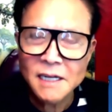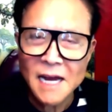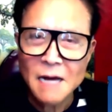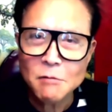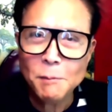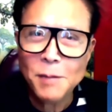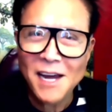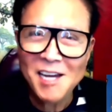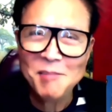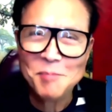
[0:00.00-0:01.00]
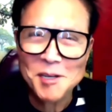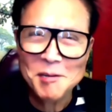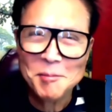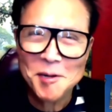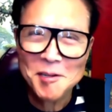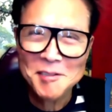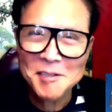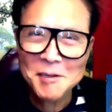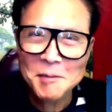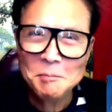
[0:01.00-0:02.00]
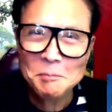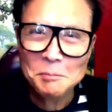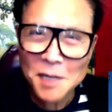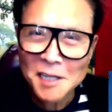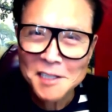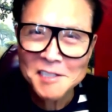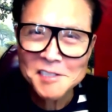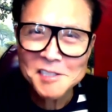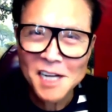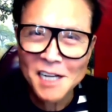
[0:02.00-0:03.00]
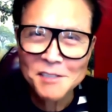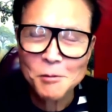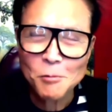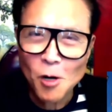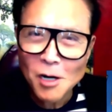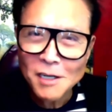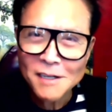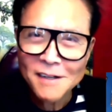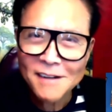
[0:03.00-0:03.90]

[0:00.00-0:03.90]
and we're paying people billions not to work.